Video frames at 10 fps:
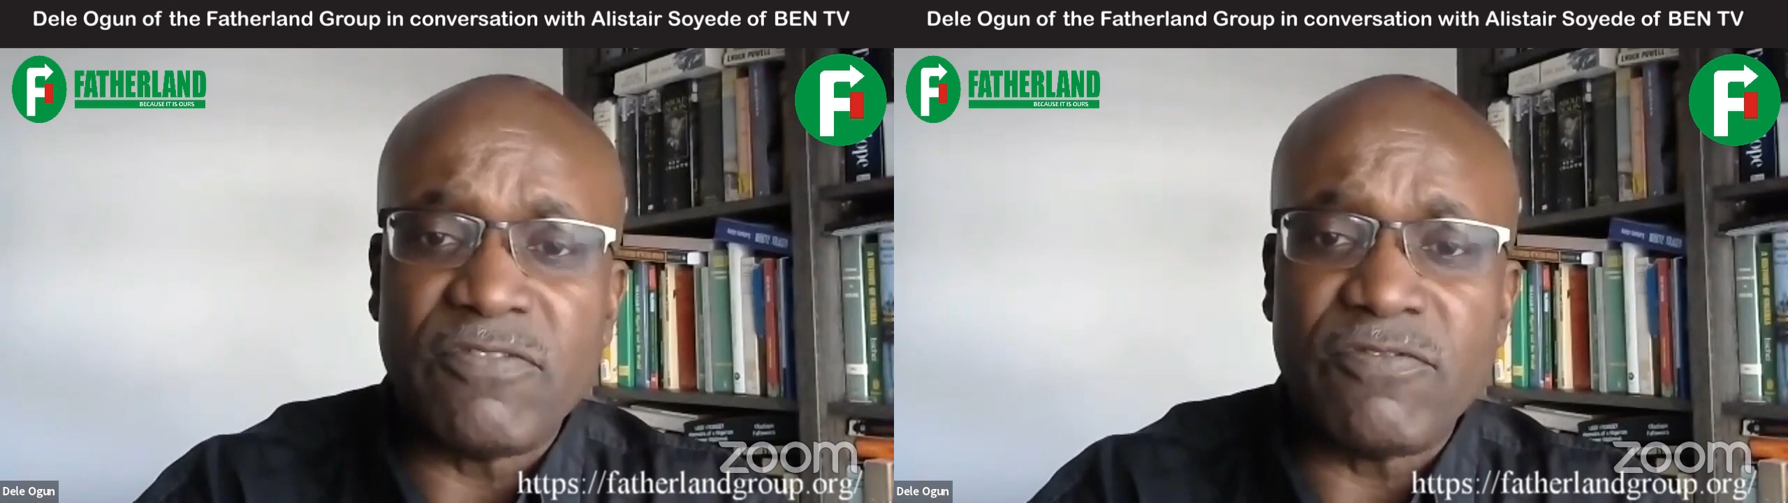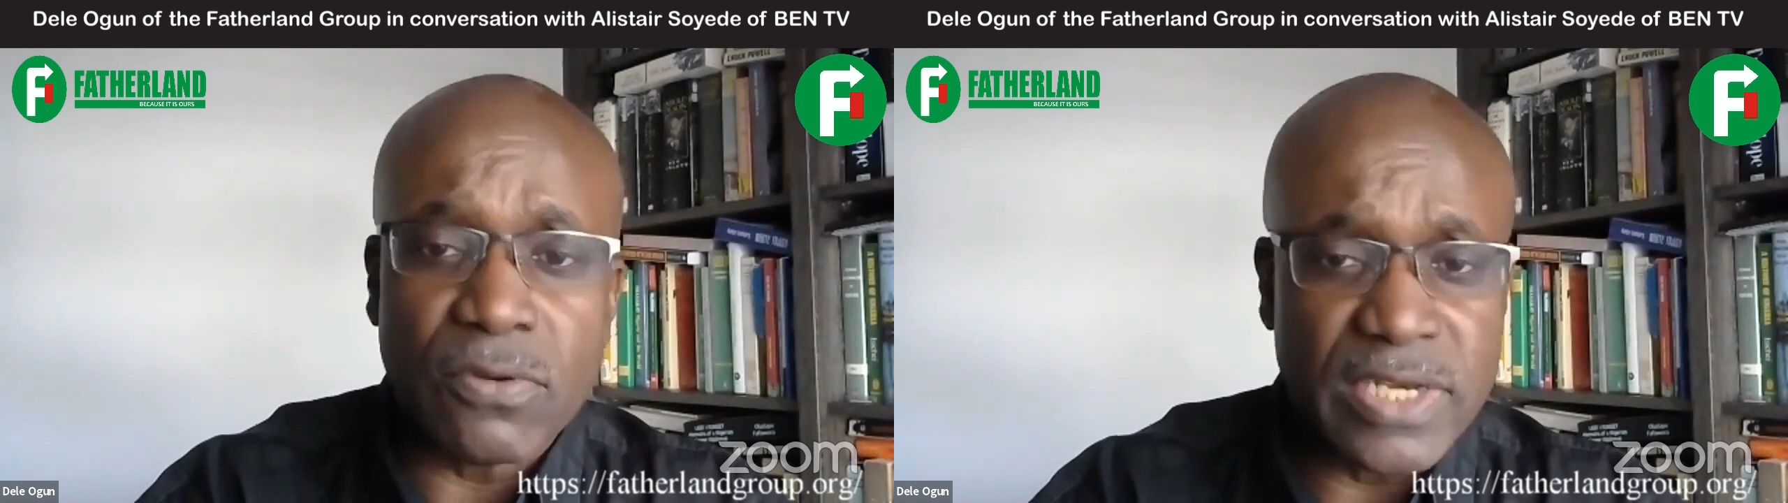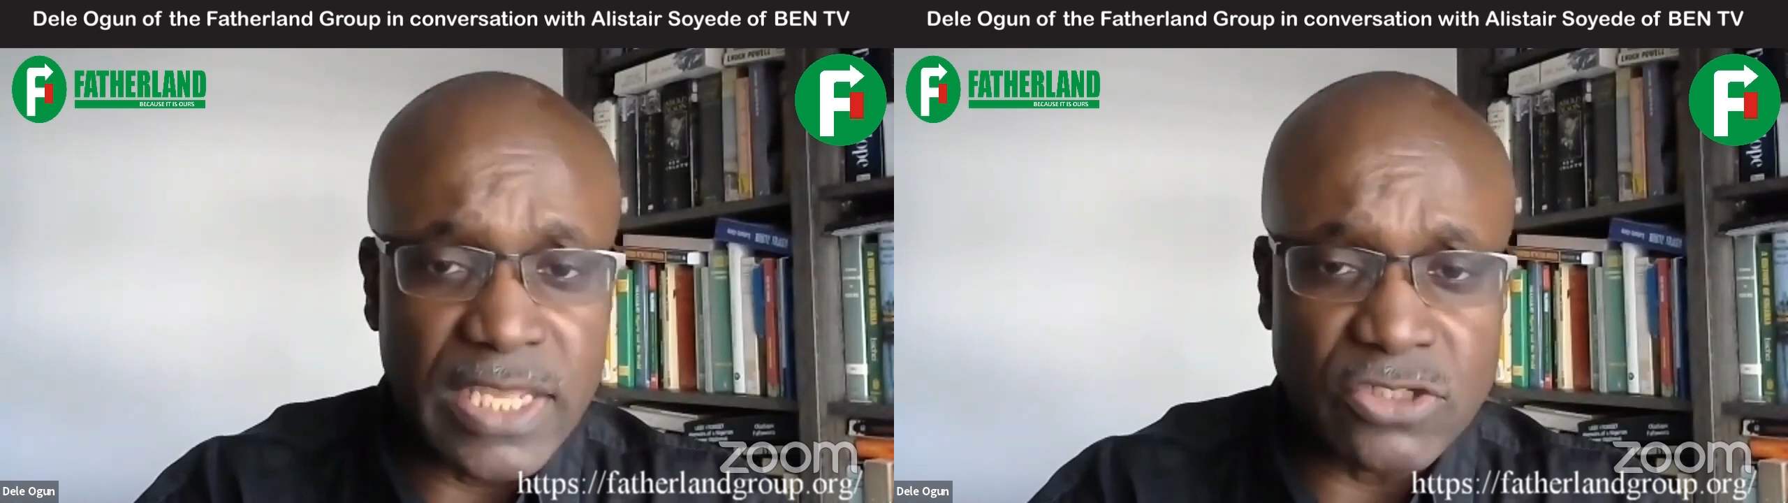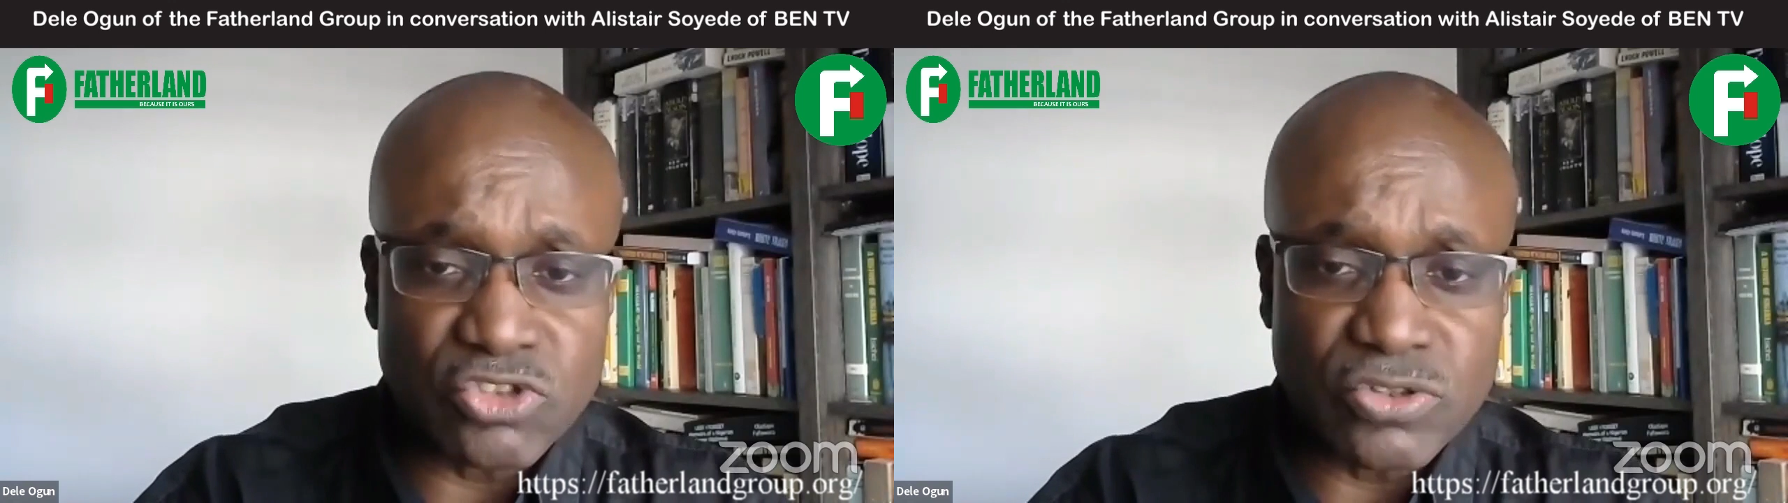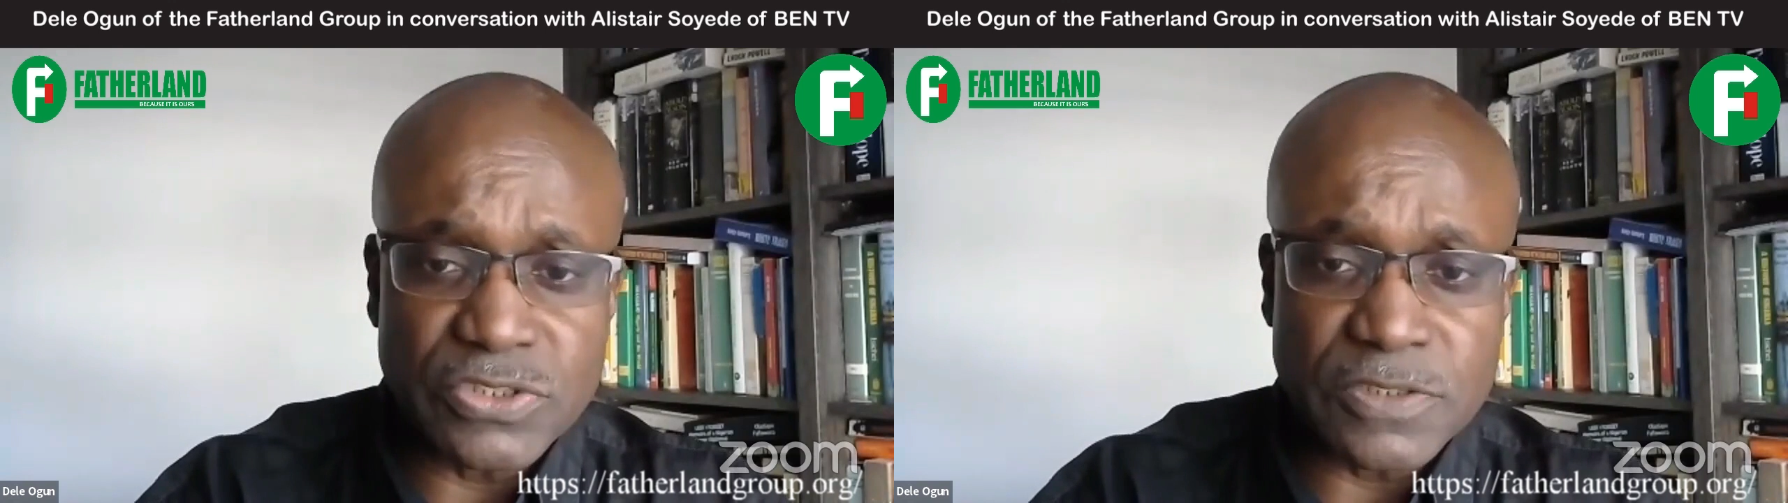before their
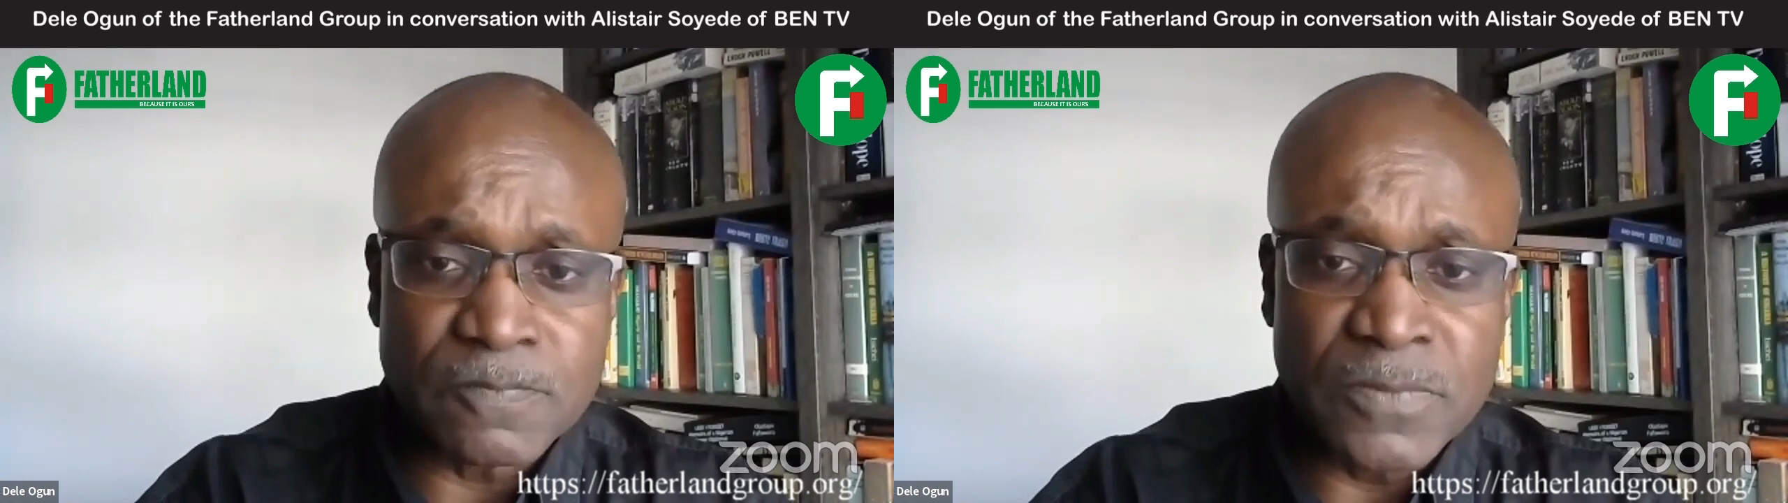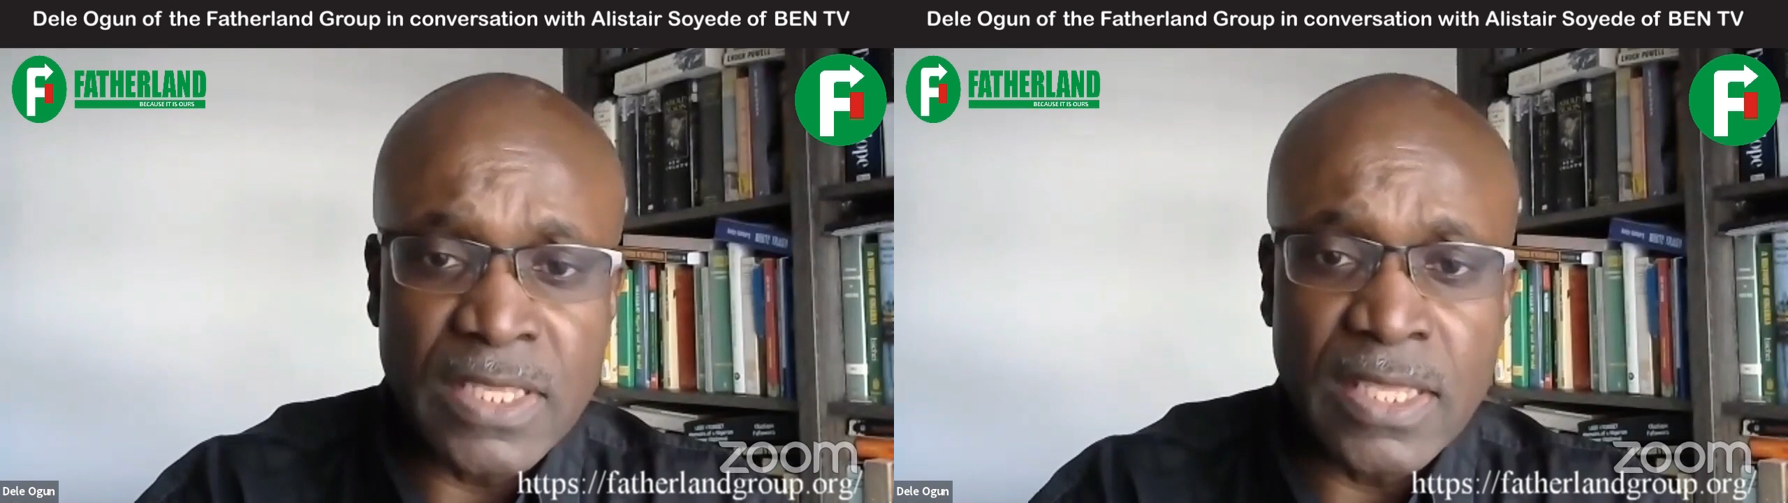intrusion.